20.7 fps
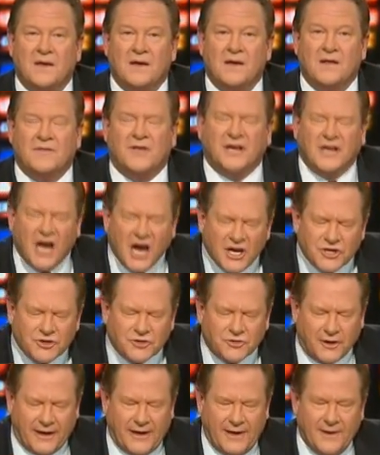The
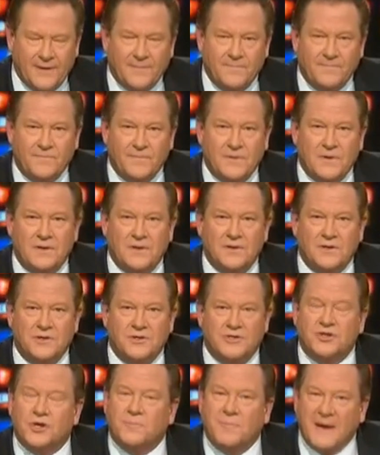country
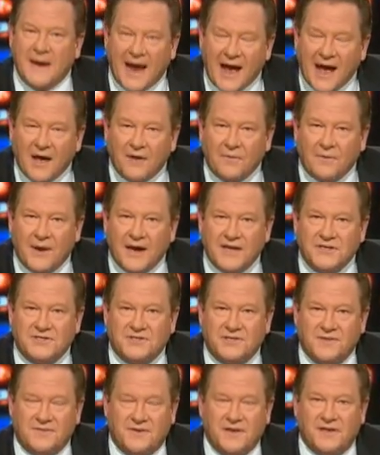should be
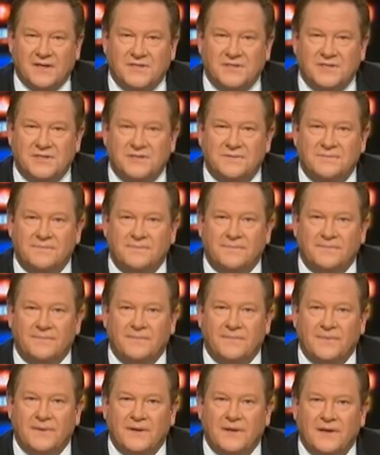outraged at this.
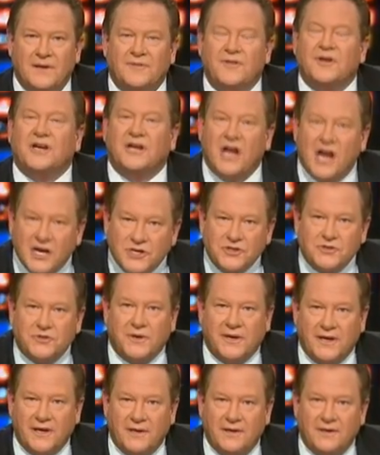The
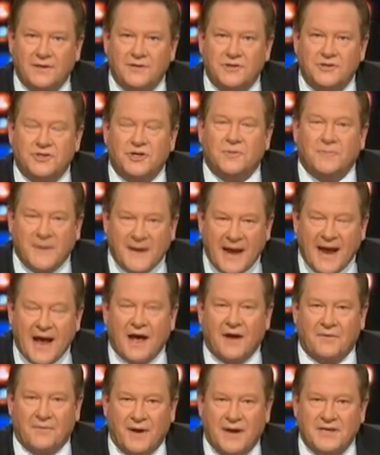country should be
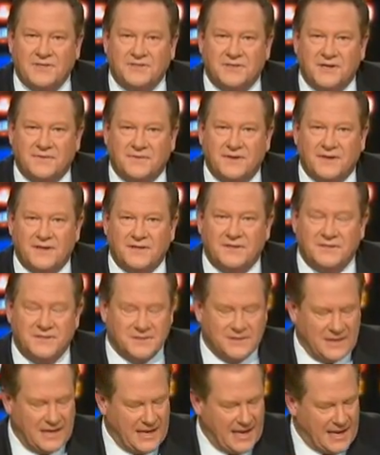outraged at
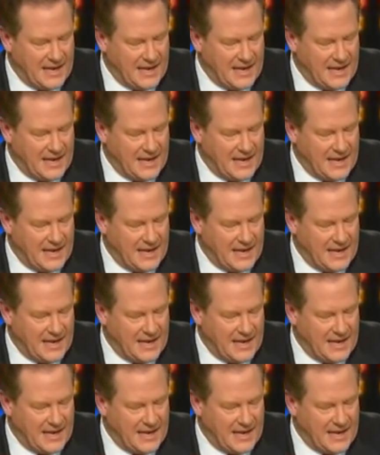this.